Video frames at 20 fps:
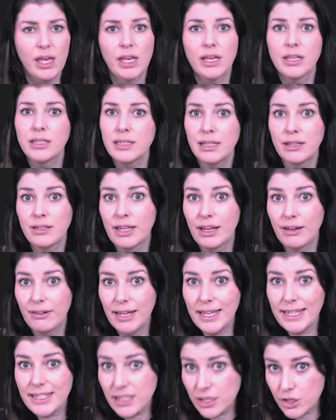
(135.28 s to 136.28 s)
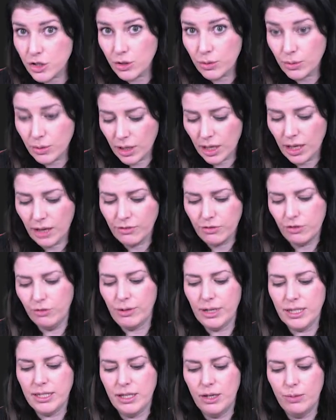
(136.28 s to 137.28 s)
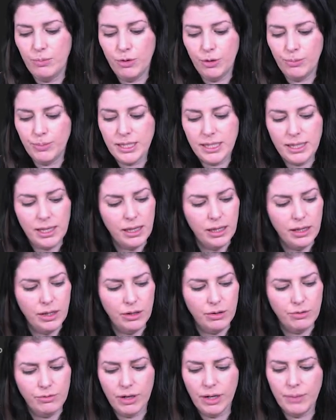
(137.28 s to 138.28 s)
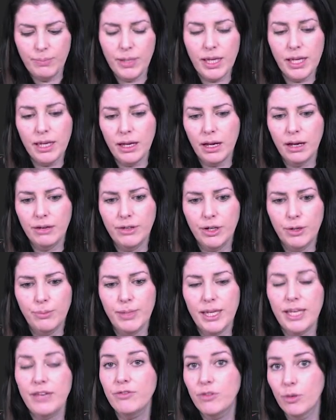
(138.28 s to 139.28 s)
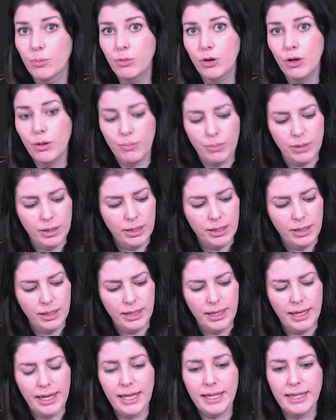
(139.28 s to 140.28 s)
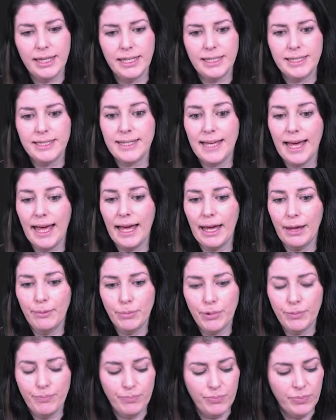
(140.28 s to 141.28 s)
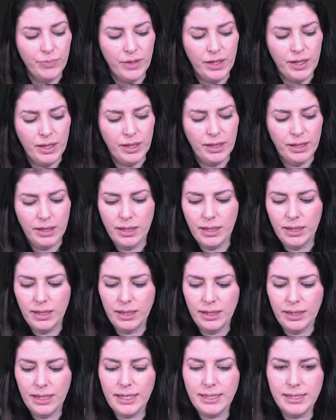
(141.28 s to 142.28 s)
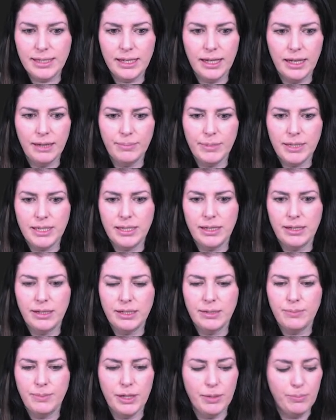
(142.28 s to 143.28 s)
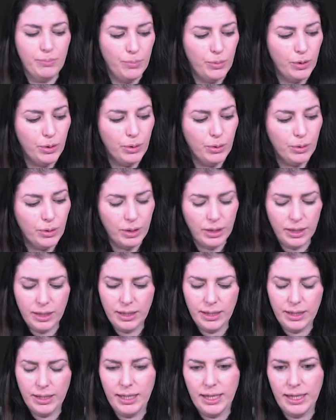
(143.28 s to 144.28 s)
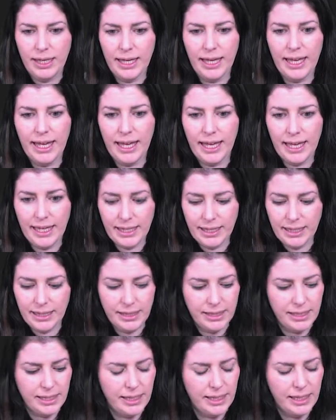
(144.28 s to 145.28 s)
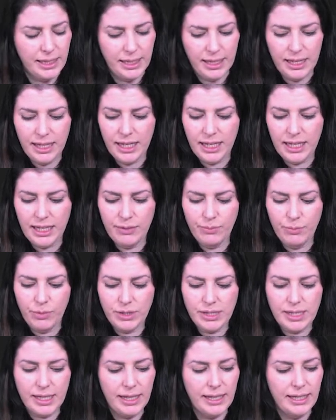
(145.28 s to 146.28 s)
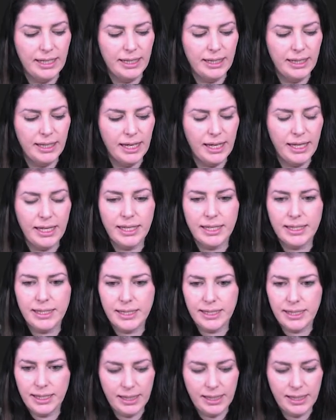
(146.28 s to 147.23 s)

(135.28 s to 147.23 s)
So there is a shortcut for writing a property. You can write prop for prop and then tab. This type is going to be a bool, and we'll say likes